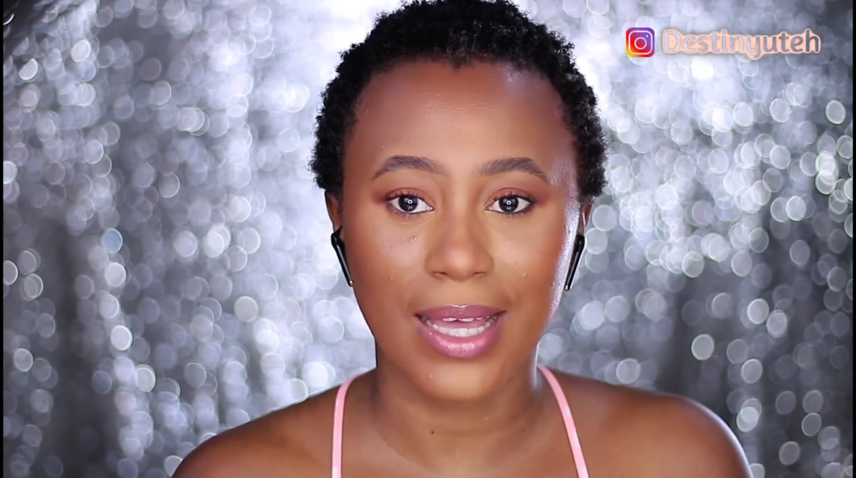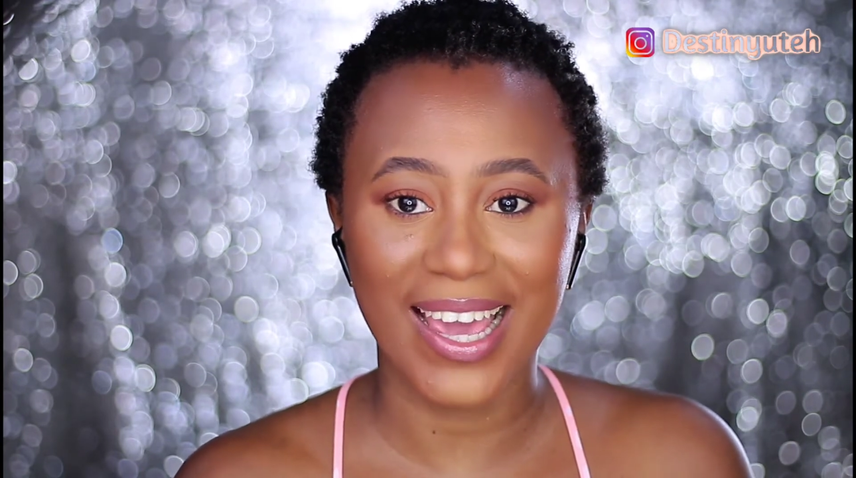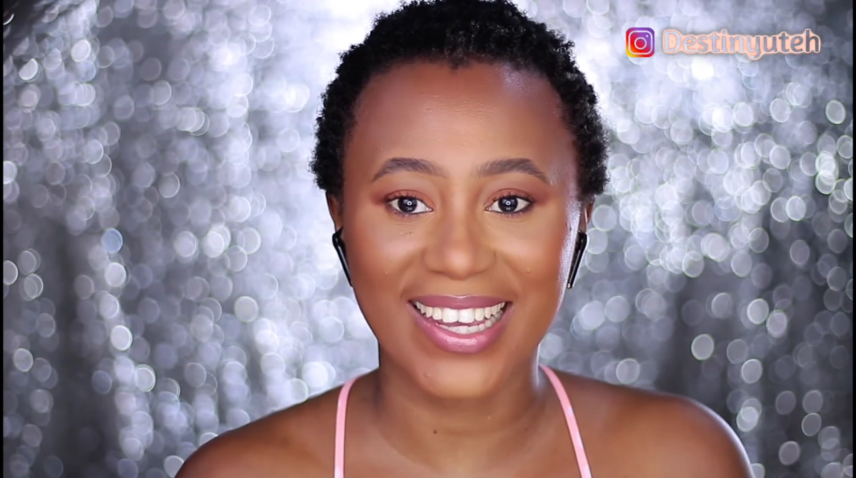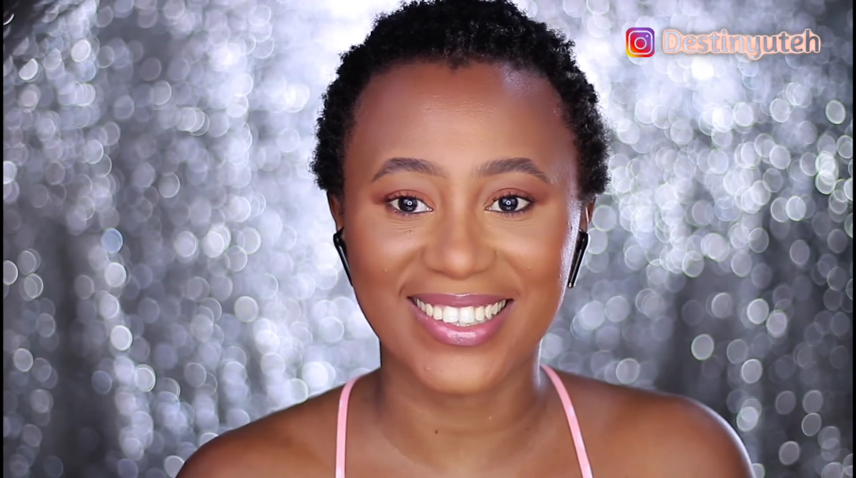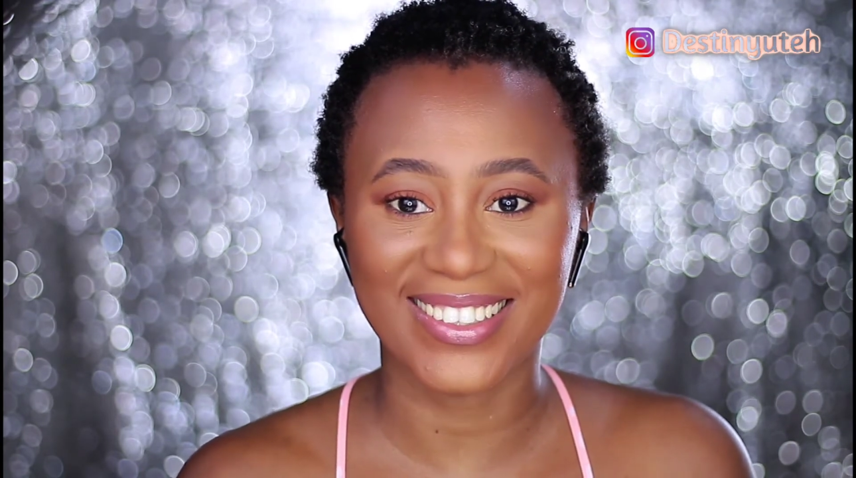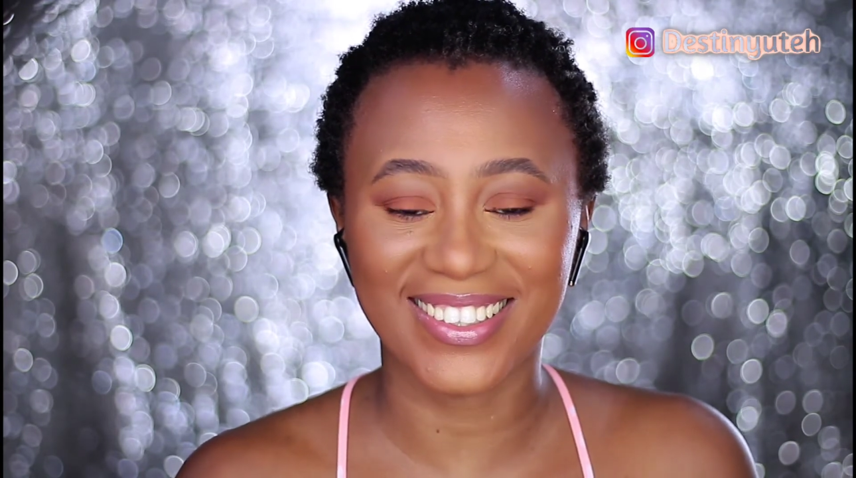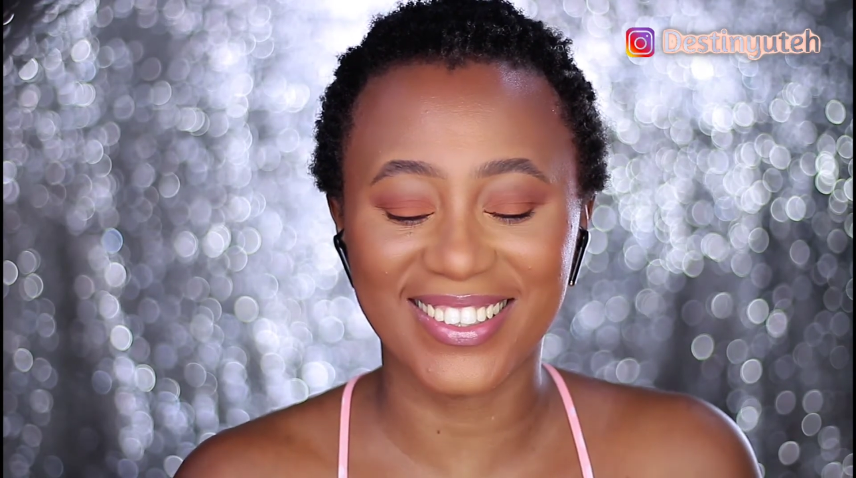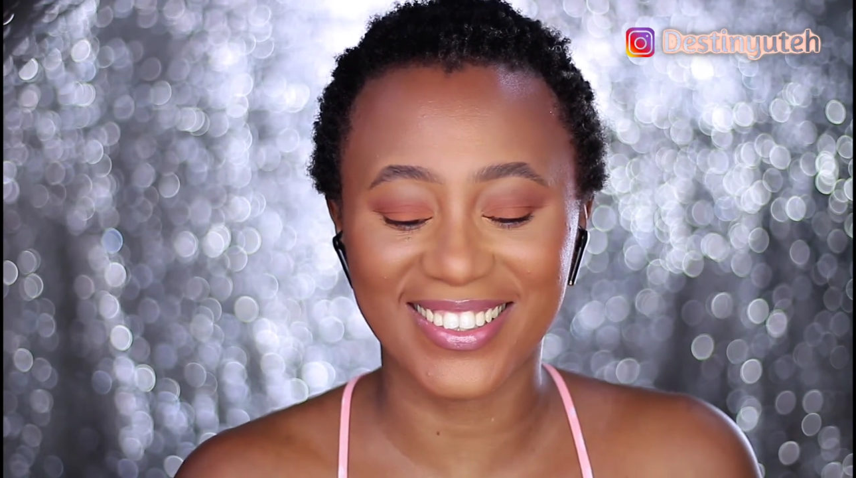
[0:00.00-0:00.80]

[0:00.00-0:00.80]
Hey.